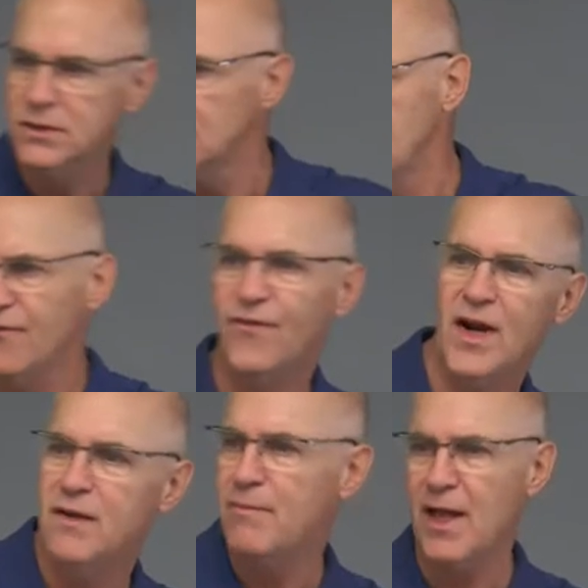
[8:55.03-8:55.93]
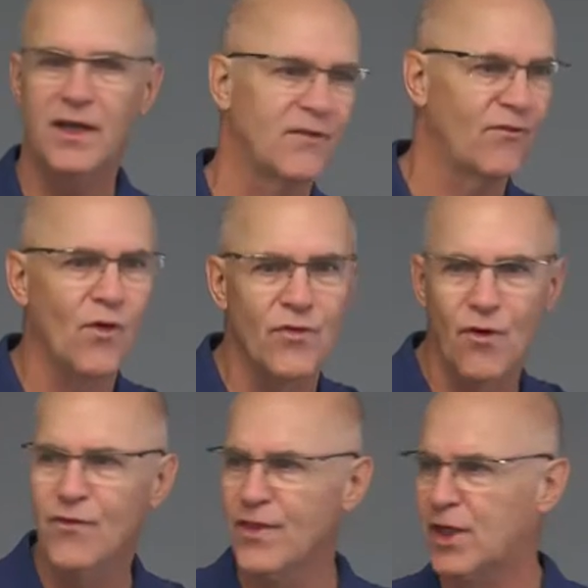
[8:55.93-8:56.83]
And they're fighting back and forth
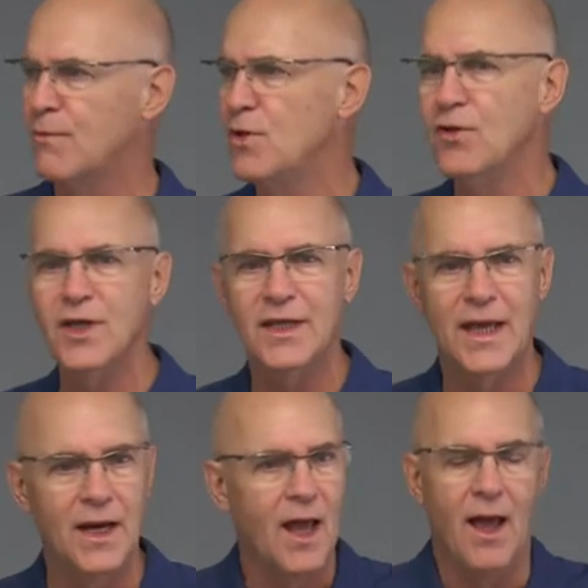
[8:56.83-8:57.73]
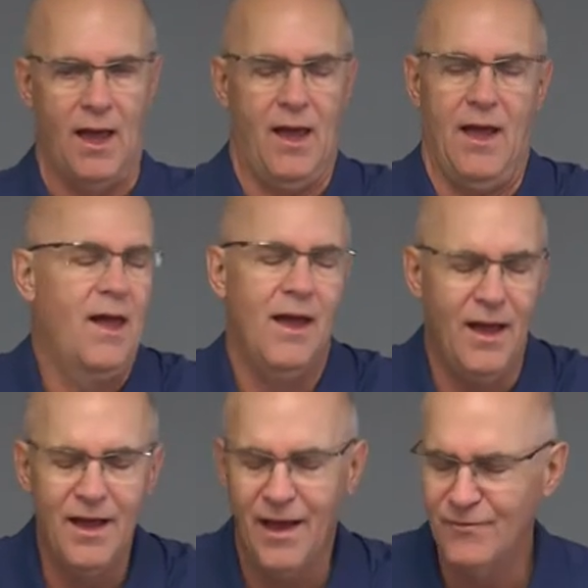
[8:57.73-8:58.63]
over the communion kit.
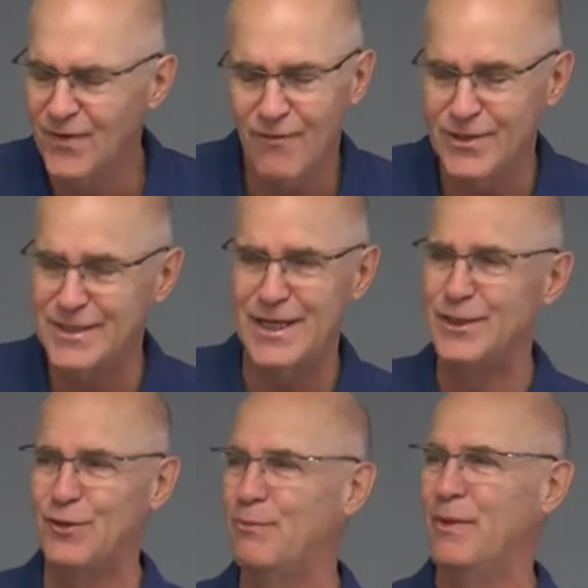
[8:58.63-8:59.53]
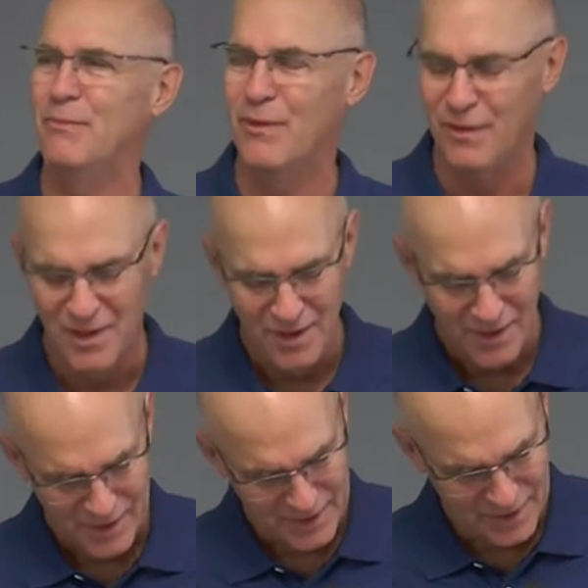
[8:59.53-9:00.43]
I've never seen two people,
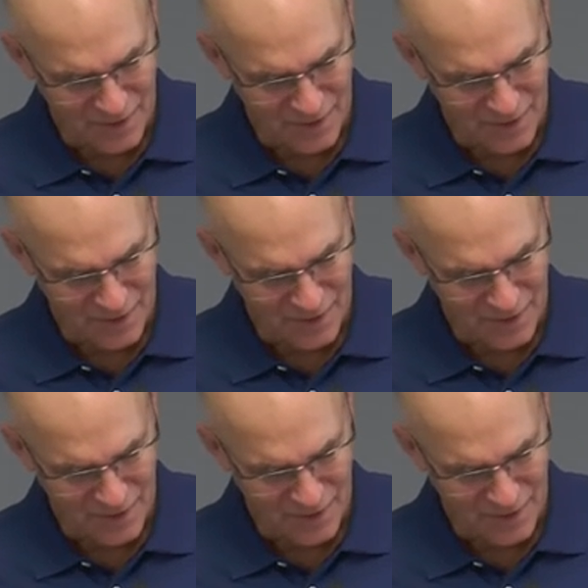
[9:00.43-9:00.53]
you